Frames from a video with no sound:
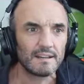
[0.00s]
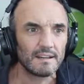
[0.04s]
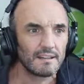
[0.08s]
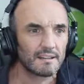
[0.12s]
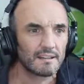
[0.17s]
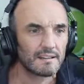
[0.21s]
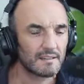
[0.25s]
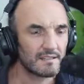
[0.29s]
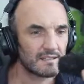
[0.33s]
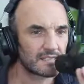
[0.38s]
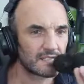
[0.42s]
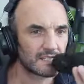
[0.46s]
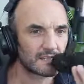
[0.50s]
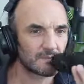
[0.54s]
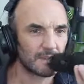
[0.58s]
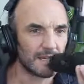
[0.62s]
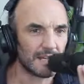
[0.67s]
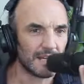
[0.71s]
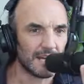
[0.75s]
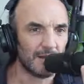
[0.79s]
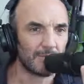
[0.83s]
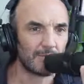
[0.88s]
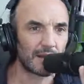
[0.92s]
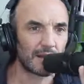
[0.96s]
This is
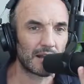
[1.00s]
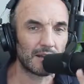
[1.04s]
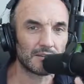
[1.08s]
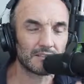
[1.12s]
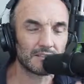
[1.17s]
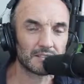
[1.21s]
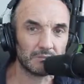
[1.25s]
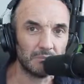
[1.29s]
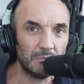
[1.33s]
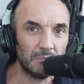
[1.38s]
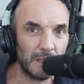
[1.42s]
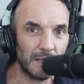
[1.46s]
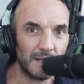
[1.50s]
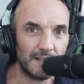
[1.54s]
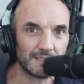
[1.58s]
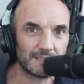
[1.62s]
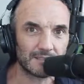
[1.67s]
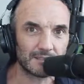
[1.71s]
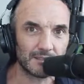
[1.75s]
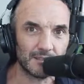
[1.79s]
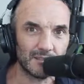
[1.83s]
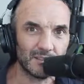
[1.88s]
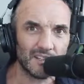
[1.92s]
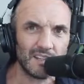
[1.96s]
me up close and
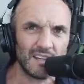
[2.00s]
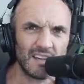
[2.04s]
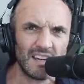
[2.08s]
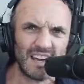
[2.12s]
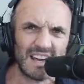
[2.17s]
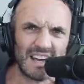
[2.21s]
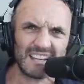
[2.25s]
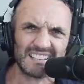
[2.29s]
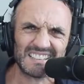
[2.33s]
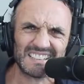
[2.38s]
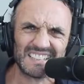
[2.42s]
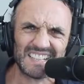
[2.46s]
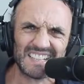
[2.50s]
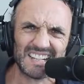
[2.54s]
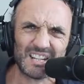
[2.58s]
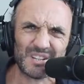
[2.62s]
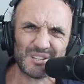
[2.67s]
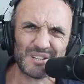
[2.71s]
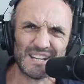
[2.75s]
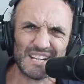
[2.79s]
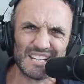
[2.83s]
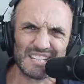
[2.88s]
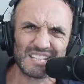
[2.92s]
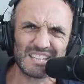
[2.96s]
personal. How does that
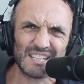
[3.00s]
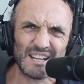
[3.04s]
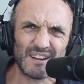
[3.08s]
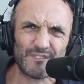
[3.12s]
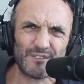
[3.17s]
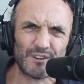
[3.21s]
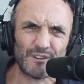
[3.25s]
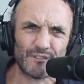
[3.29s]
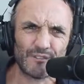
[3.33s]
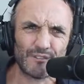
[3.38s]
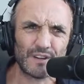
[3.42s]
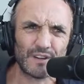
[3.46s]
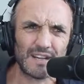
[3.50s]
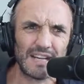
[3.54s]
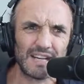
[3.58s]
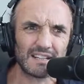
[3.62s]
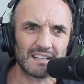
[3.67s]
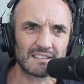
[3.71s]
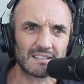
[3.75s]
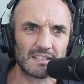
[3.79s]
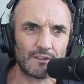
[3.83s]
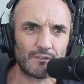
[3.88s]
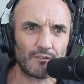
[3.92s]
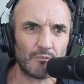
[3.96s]
create a different feeling,
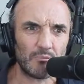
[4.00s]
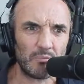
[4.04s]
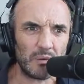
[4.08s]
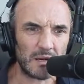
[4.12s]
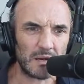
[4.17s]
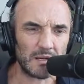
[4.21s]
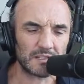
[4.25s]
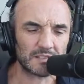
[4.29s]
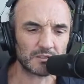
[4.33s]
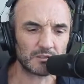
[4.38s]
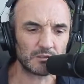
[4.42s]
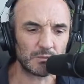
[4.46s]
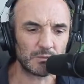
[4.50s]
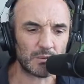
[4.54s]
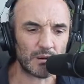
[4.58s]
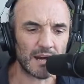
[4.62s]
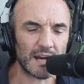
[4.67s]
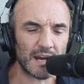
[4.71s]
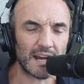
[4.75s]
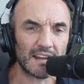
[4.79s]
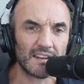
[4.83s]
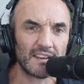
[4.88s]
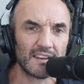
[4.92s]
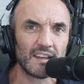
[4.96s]
a different personal
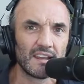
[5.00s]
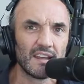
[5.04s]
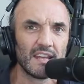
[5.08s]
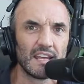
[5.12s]
brand?